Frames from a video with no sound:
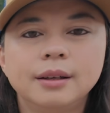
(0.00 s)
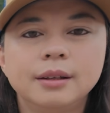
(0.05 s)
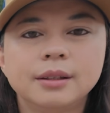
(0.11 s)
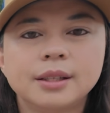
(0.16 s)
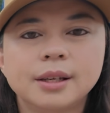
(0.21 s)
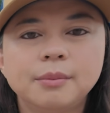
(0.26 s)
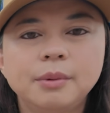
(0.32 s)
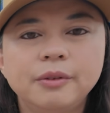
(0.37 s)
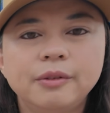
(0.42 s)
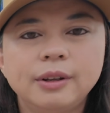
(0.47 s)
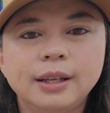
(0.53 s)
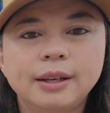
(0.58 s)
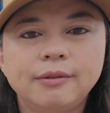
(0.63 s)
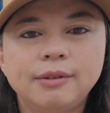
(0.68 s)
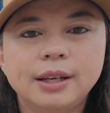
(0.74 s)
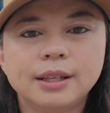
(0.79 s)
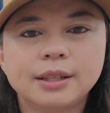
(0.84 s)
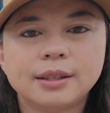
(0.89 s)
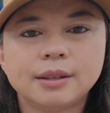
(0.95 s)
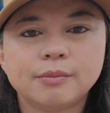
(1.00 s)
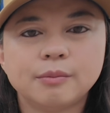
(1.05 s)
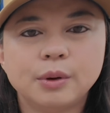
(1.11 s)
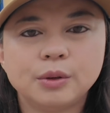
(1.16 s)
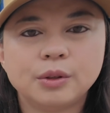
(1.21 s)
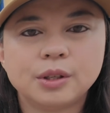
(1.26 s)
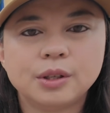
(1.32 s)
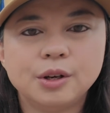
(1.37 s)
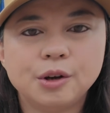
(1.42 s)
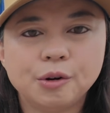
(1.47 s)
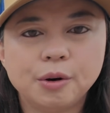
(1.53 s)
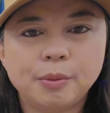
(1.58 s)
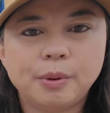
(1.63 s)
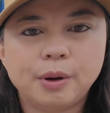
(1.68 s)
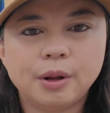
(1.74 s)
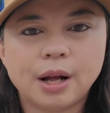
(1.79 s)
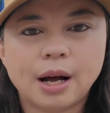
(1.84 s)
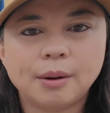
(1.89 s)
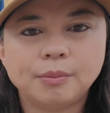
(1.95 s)
Some of Olivia's most
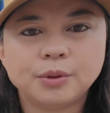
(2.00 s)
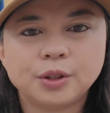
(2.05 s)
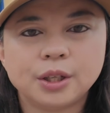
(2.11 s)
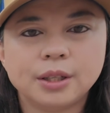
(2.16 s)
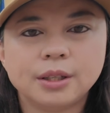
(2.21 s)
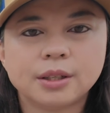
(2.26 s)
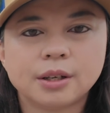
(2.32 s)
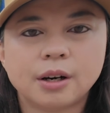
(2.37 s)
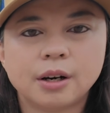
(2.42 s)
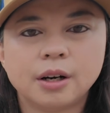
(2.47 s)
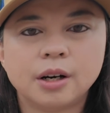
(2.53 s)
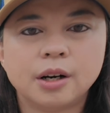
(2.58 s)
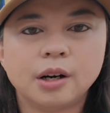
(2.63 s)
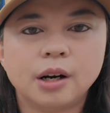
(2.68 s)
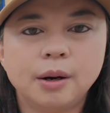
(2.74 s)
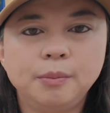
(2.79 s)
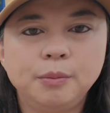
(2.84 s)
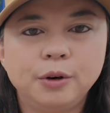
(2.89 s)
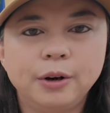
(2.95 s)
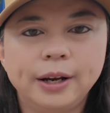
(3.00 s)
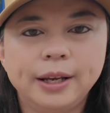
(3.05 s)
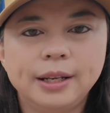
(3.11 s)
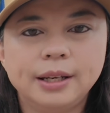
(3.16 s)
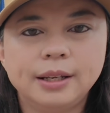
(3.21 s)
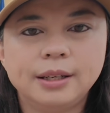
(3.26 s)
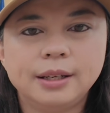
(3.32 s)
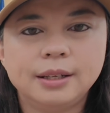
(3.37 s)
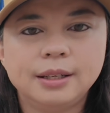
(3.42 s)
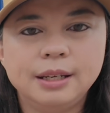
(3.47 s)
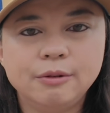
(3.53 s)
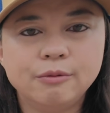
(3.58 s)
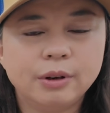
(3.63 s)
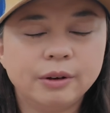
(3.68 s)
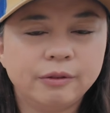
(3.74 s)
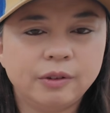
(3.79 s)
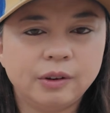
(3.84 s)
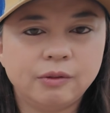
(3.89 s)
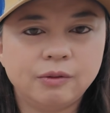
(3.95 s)
notable options are her upgraded
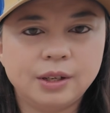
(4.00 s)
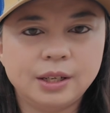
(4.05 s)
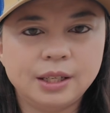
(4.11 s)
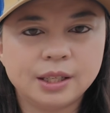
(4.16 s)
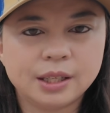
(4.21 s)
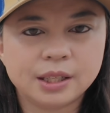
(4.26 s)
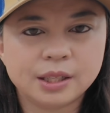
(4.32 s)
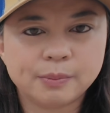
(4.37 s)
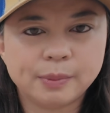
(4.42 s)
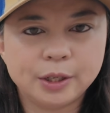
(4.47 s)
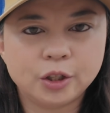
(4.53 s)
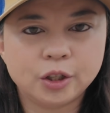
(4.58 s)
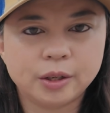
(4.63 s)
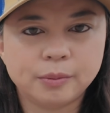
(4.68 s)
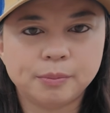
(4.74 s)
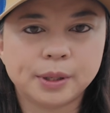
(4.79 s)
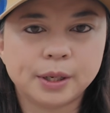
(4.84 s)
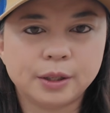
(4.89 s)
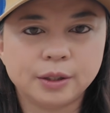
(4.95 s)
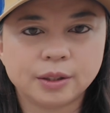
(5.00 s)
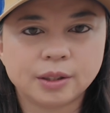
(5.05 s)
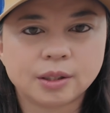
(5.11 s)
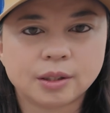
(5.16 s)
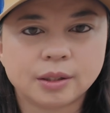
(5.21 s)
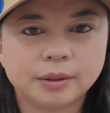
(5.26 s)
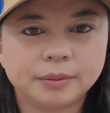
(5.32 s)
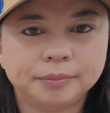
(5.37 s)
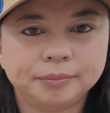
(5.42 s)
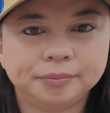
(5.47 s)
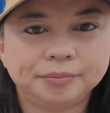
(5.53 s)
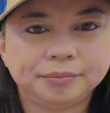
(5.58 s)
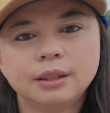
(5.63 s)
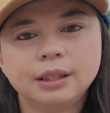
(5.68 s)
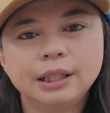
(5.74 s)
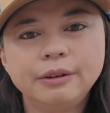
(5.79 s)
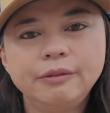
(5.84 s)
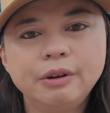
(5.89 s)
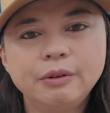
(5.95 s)
D150 suspension parts.
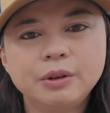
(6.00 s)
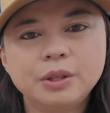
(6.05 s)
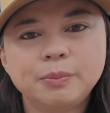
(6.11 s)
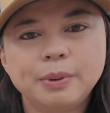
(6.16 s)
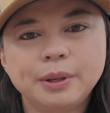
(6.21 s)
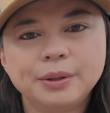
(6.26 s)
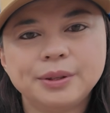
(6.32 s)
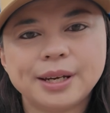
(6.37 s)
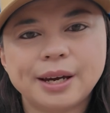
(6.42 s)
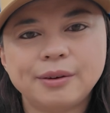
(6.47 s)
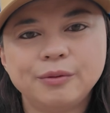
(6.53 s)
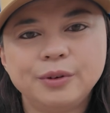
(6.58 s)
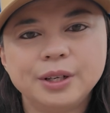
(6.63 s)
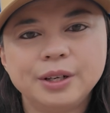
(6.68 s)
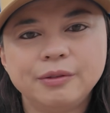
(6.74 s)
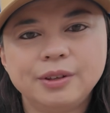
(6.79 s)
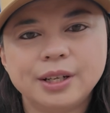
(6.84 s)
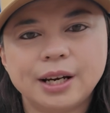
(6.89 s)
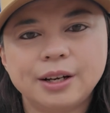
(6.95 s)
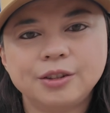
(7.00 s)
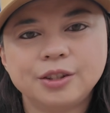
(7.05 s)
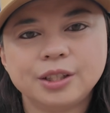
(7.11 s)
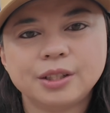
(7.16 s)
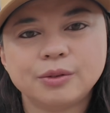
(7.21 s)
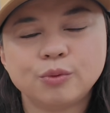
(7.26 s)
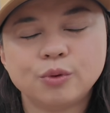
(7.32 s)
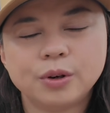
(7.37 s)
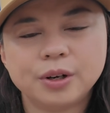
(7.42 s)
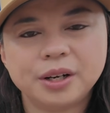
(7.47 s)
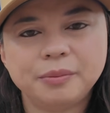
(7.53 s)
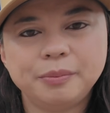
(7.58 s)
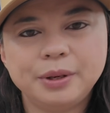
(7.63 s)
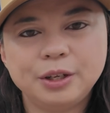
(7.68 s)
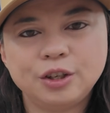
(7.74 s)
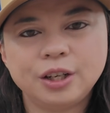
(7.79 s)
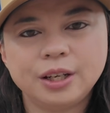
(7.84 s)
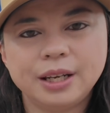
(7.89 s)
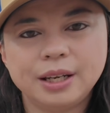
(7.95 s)
Olivia was built at one of Dodge's Warren,
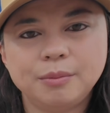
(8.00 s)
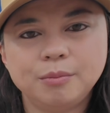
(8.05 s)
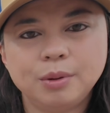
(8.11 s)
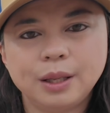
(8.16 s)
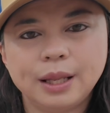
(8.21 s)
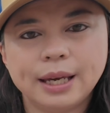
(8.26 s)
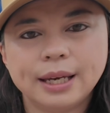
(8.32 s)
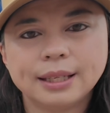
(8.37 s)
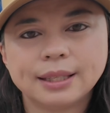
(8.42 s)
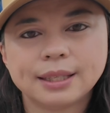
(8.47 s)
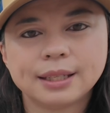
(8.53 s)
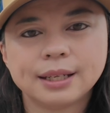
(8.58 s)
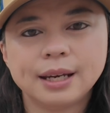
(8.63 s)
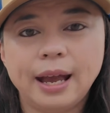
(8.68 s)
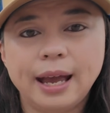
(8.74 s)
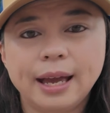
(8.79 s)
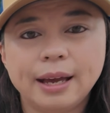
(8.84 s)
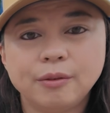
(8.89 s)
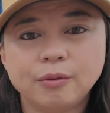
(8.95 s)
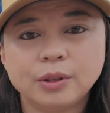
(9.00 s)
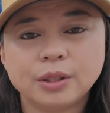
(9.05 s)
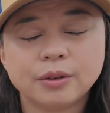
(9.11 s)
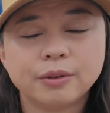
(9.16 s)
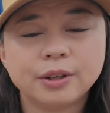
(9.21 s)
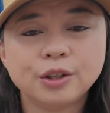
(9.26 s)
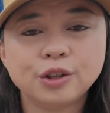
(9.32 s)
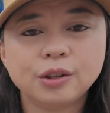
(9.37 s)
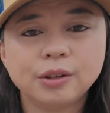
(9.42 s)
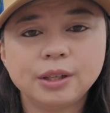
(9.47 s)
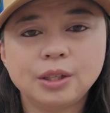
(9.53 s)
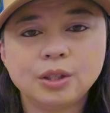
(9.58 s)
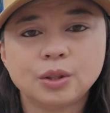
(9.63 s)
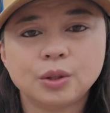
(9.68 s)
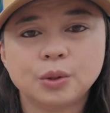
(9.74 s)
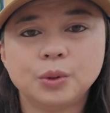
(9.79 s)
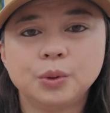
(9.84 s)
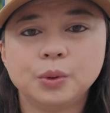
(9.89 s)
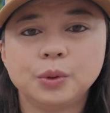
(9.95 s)
Michigan plants and was originally
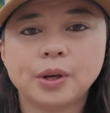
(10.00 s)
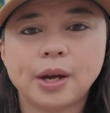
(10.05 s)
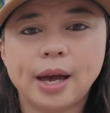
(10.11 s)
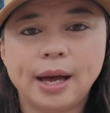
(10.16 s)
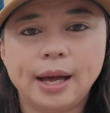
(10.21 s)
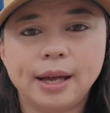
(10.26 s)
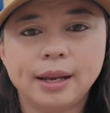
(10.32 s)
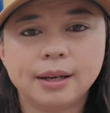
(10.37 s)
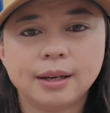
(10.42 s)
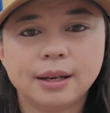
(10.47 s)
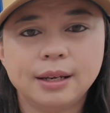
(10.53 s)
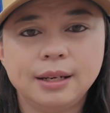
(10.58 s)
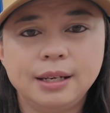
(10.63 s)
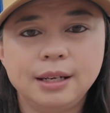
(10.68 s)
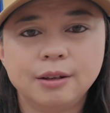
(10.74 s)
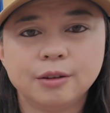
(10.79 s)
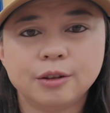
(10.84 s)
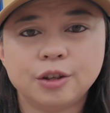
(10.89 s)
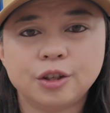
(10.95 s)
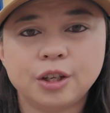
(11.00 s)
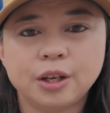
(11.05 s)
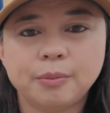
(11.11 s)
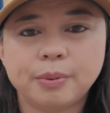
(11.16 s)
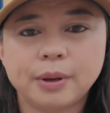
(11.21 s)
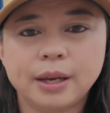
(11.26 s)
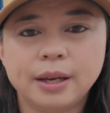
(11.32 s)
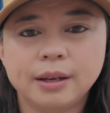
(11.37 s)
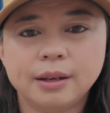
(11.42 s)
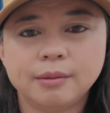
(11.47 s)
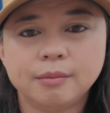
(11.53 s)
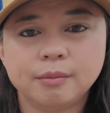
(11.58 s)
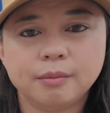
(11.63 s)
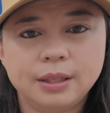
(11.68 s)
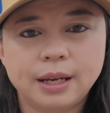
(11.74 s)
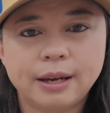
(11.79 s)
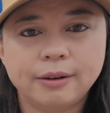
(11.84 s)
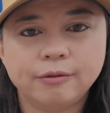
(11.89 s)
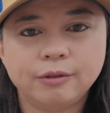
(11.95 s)
sold at a dealership in
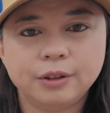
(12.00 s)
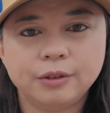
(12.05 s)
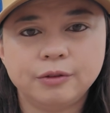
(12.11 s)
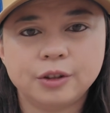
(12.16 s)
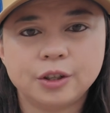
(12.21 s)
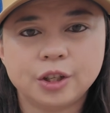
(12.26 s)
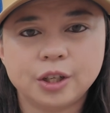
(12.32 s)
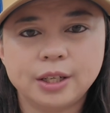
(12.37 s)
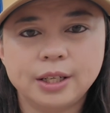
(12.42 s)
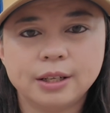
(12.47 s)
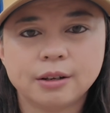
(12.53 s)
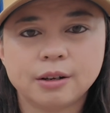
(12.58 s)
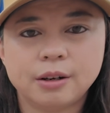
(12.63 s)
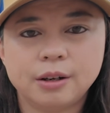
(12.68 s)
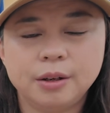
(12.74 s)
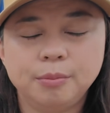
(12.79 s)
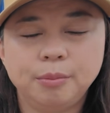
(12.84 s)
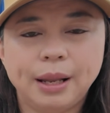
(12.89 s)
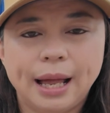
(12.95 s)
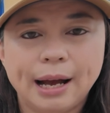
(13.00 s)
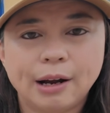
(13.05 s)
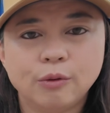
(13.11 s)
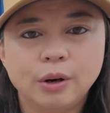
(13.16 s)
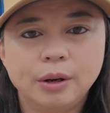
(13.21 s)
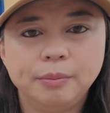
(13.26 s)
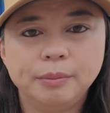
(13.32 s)
Danville, Virginia called Blackwell